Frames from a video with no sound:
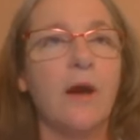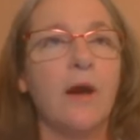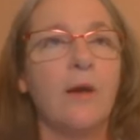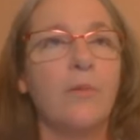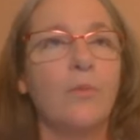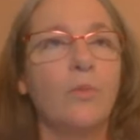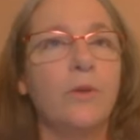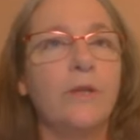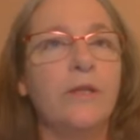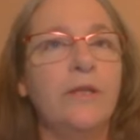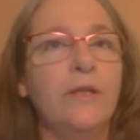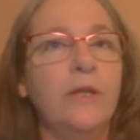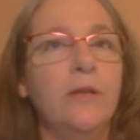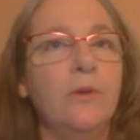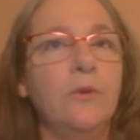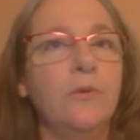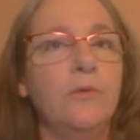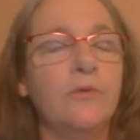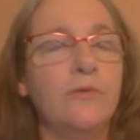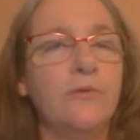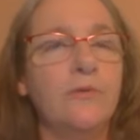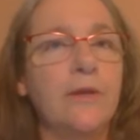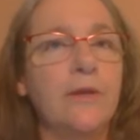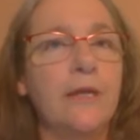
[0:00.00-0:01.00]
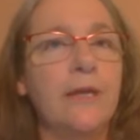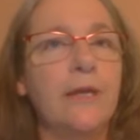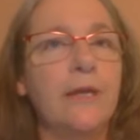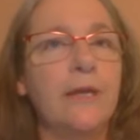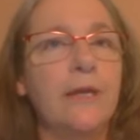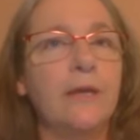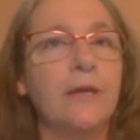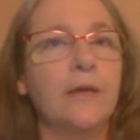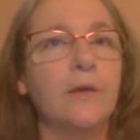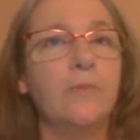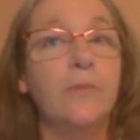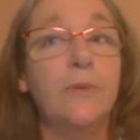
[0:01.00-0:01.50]
when you see
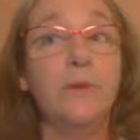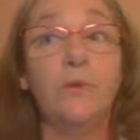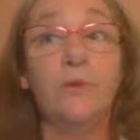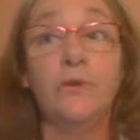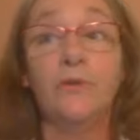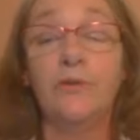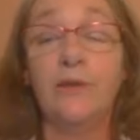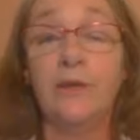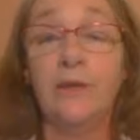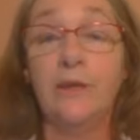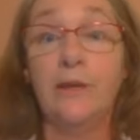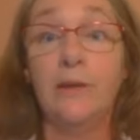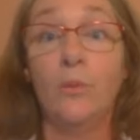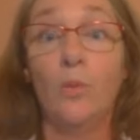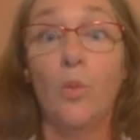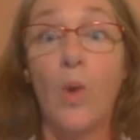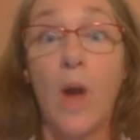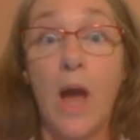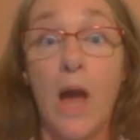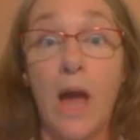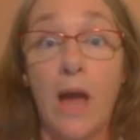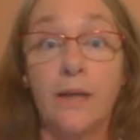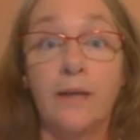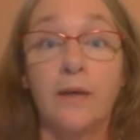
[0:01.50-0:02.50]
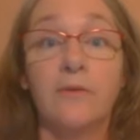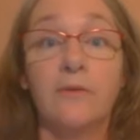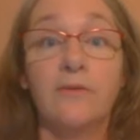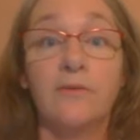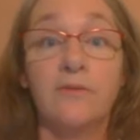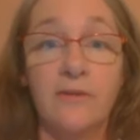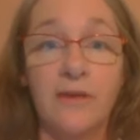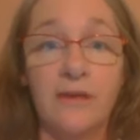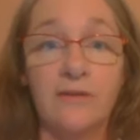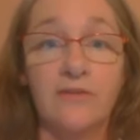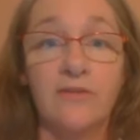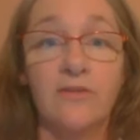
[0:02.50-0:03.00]
community-wide
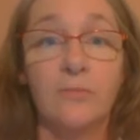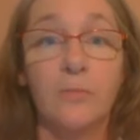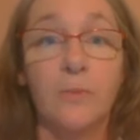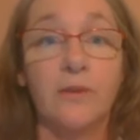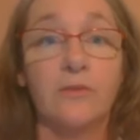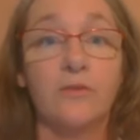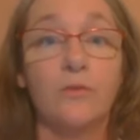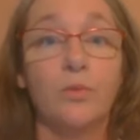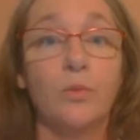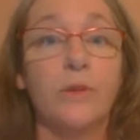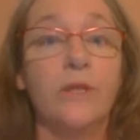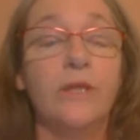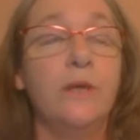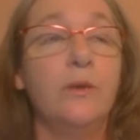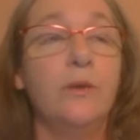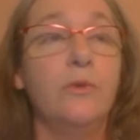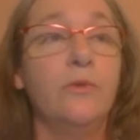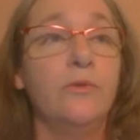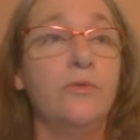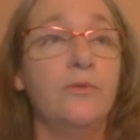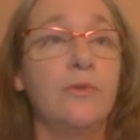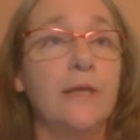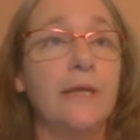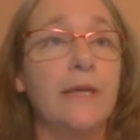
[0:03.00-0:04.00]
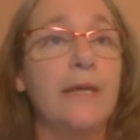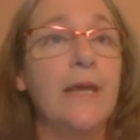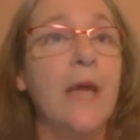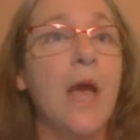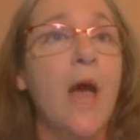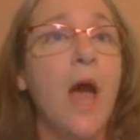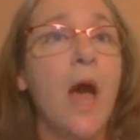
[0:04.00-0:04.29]
assessments, when you see